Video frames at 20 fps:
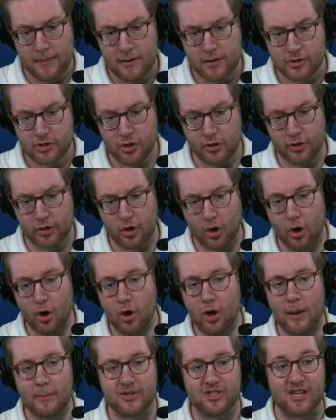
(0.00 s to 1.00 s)
So the
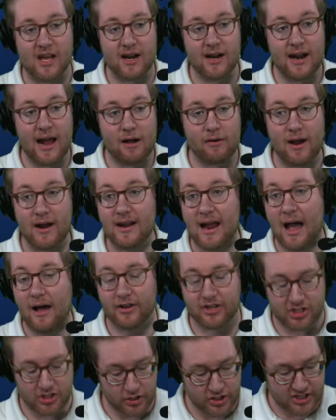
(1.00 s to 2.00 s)
goal, I'm setting it out right now.
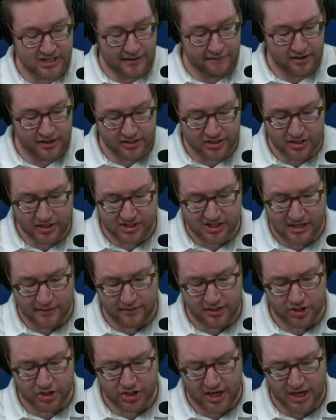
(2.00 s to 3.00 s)
There's still seven
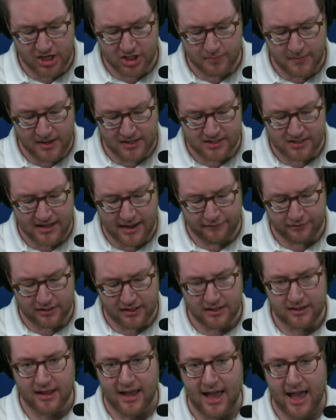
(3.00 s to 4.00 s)
and change minutes left
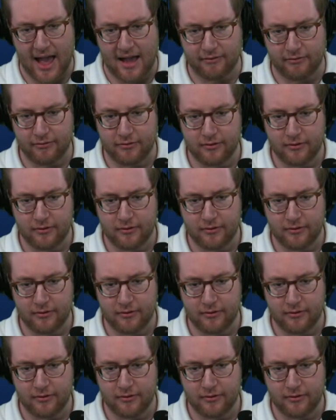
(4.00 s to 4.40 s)
in the half.